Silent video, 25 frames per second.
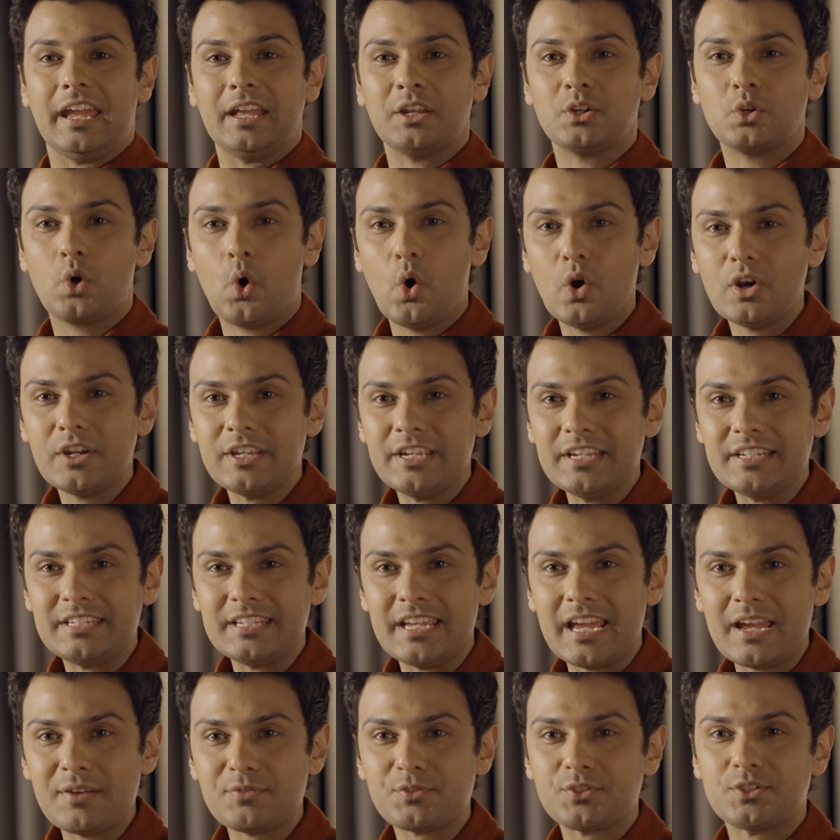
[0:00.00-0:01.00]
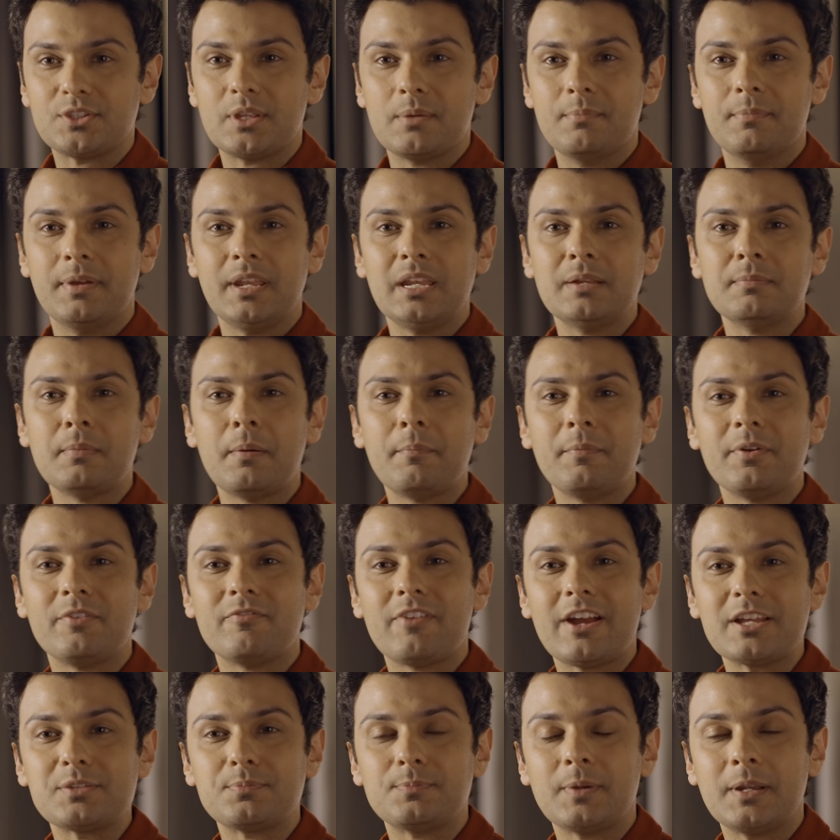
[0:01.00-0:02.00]
In gold ETFs, the minimum
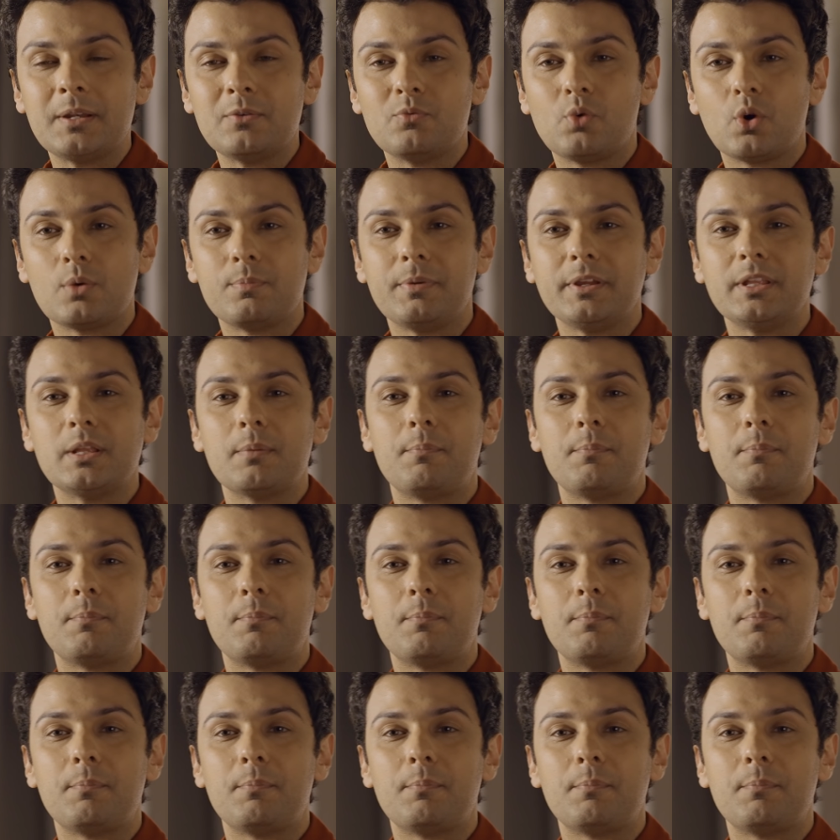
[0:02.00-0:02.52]
investment would be